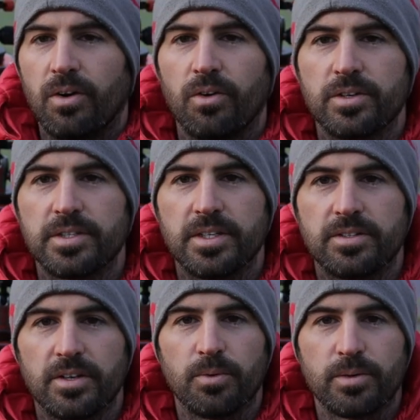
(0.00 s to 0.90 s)
Honestly,
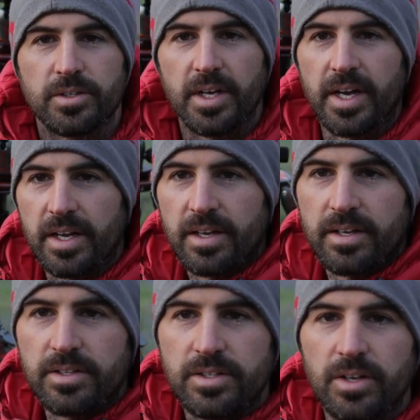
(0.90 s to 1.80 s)
just don't know what to say.
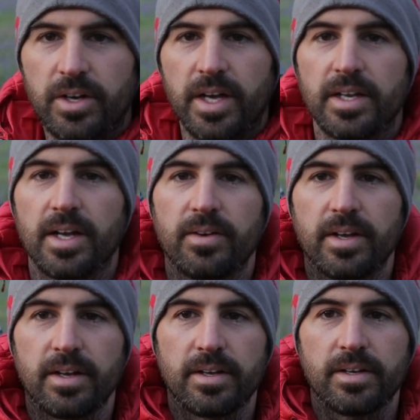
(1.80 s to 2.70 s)
Just look at it down
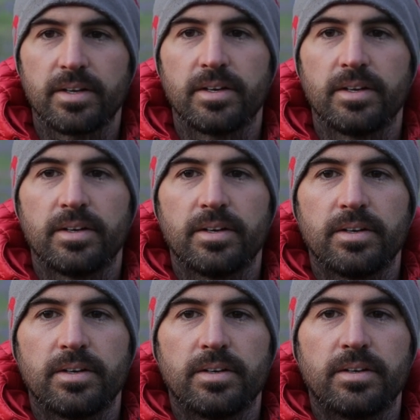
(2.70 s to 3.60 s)
here.
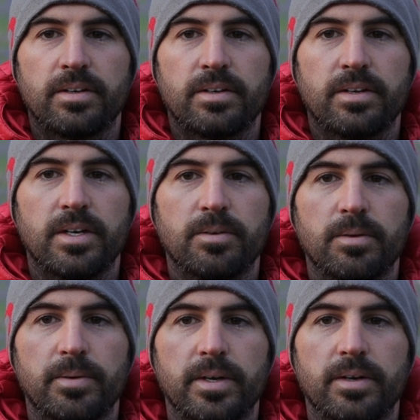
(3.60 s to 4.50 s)
Yeah,
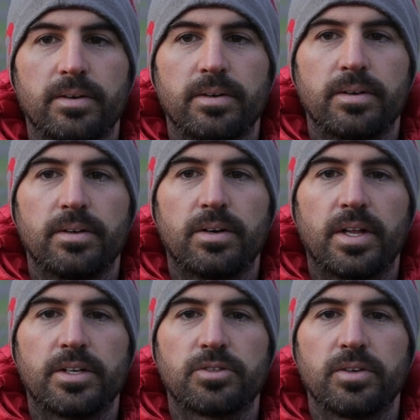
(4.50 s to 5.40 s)
there we go. Look at
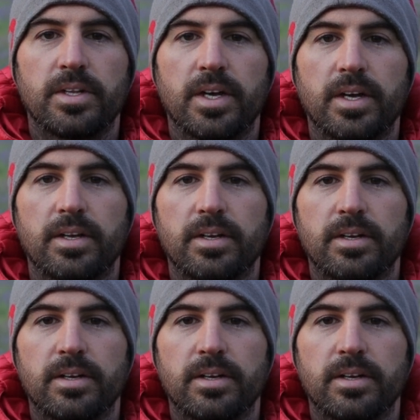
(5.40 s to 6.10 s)
that tree there.